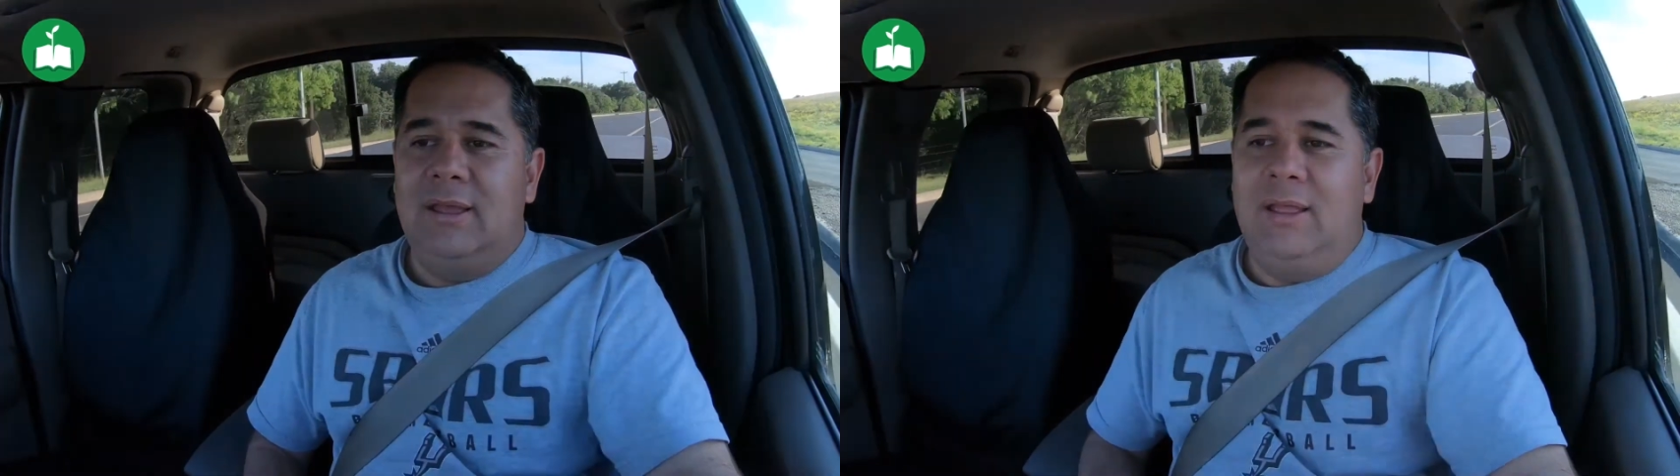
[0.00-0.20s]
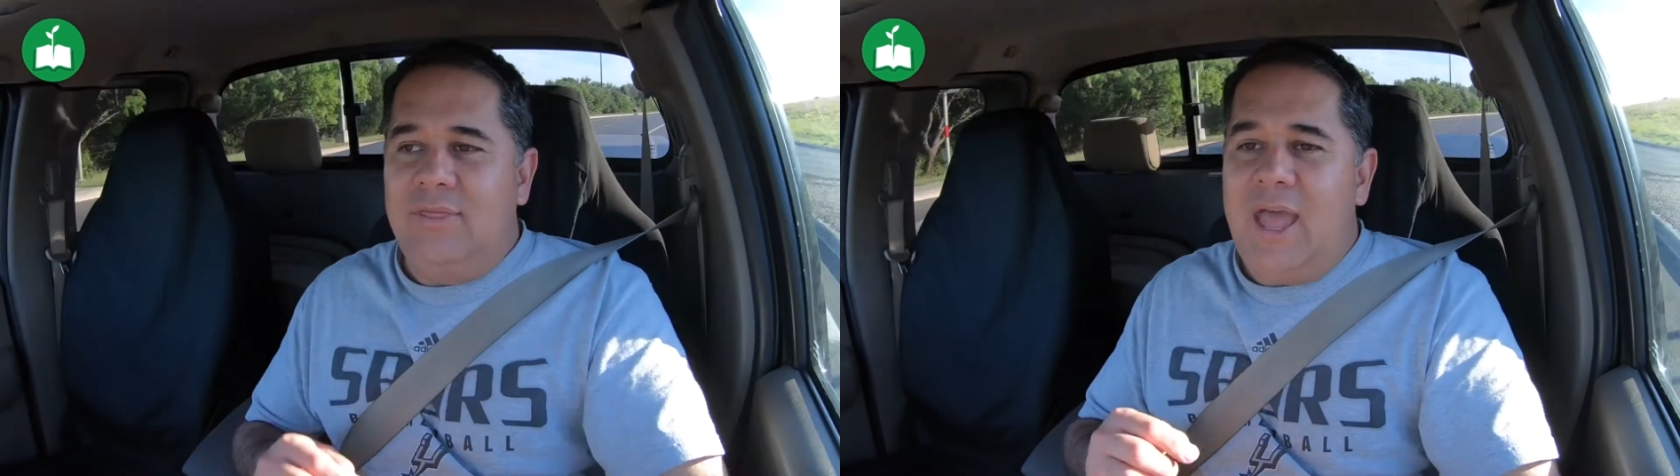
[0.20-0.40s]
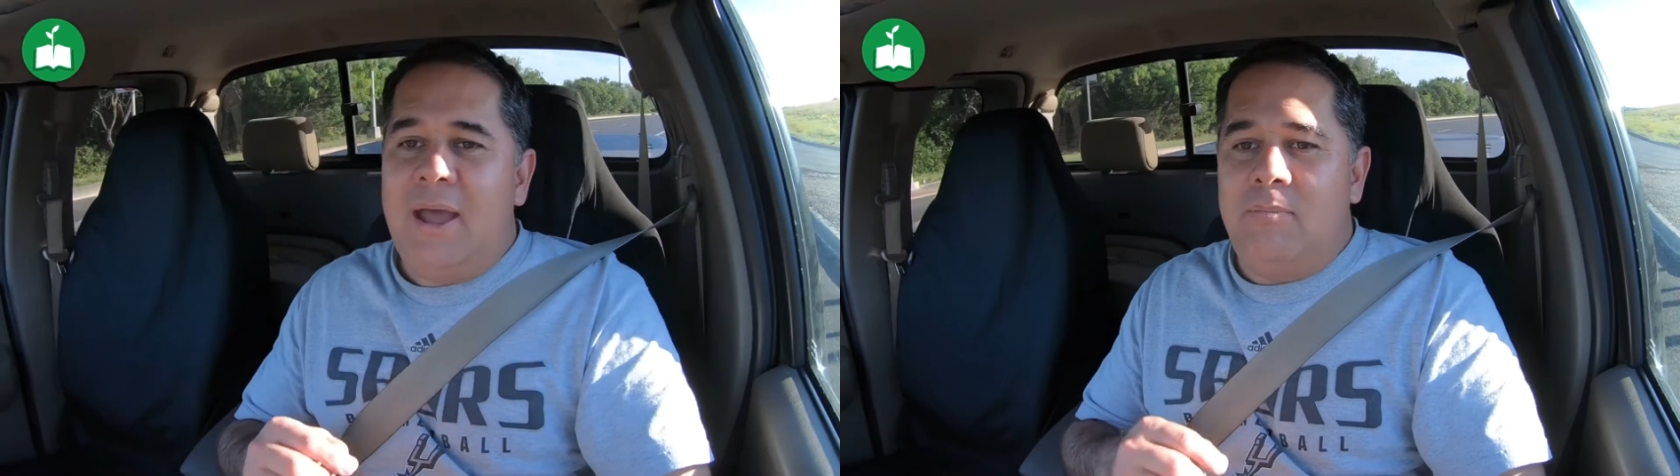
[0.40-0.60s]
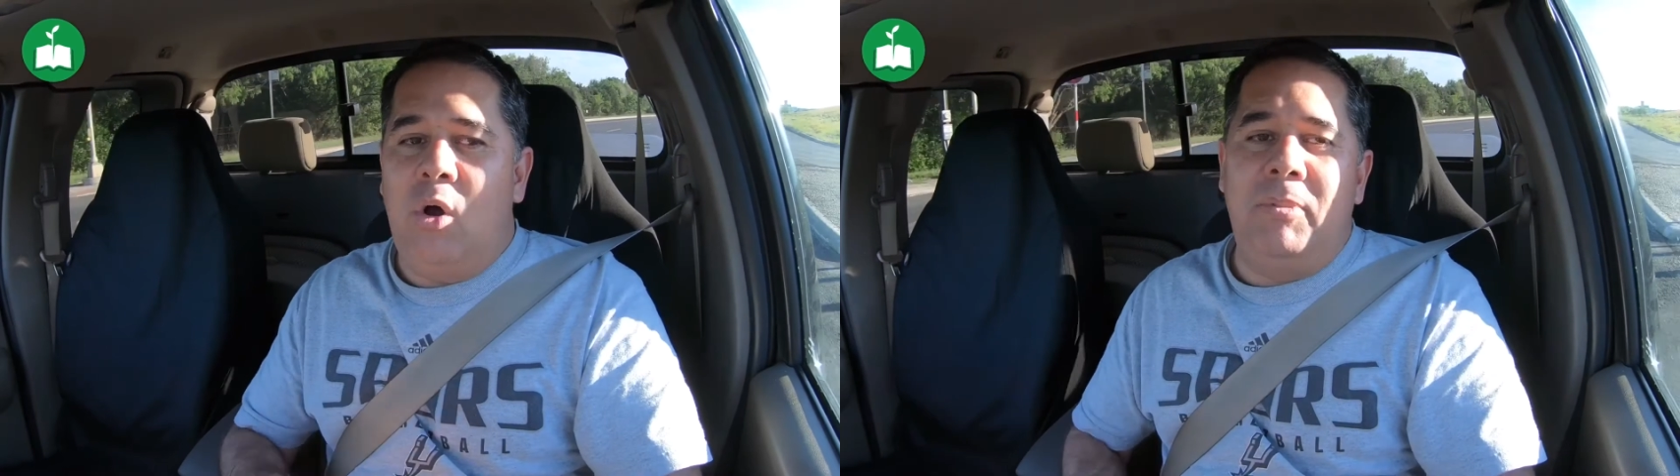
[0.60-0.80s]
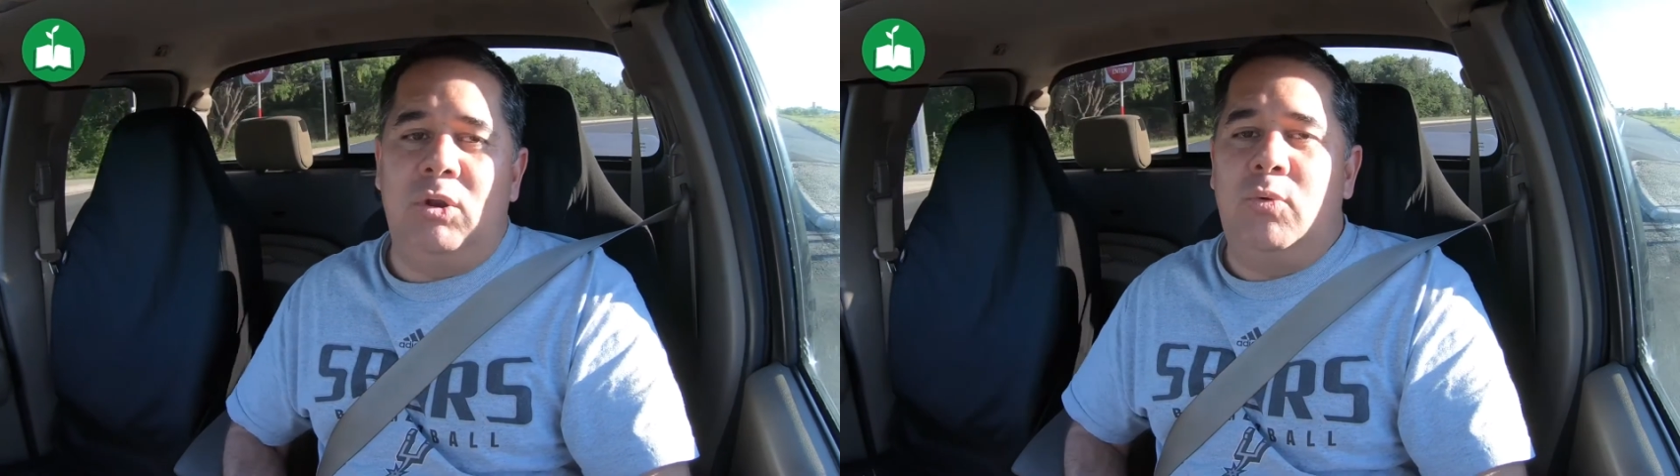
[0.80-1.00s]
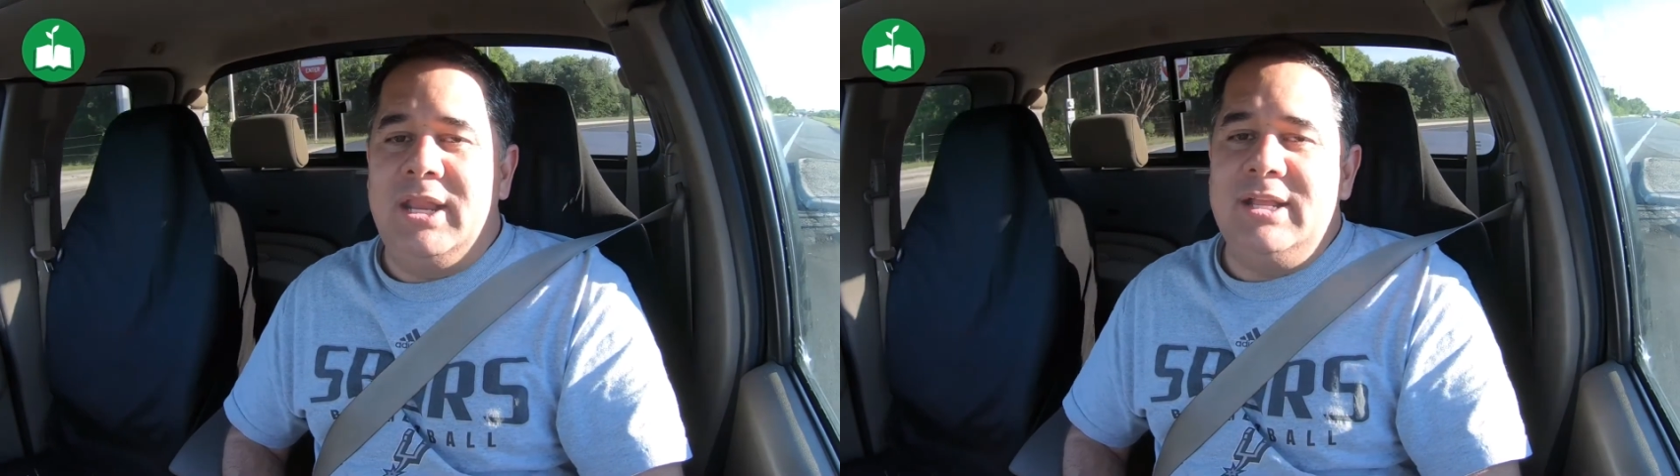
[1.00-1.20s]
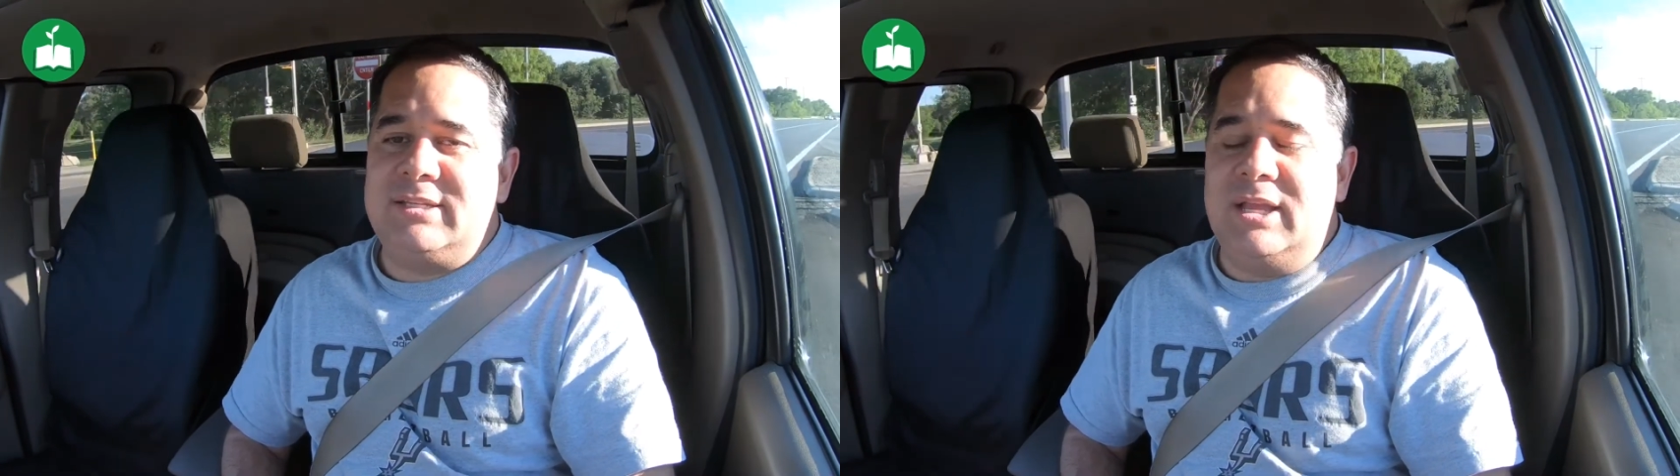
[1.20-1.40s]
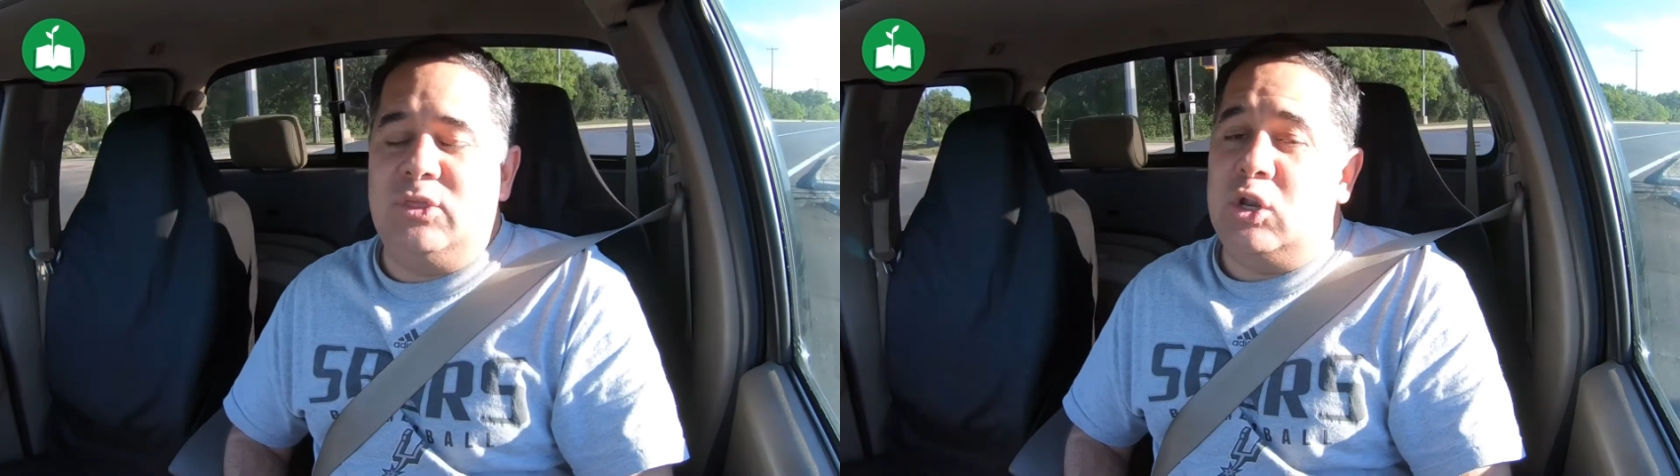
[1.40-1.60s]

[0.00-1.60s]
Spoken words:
in that moment when he said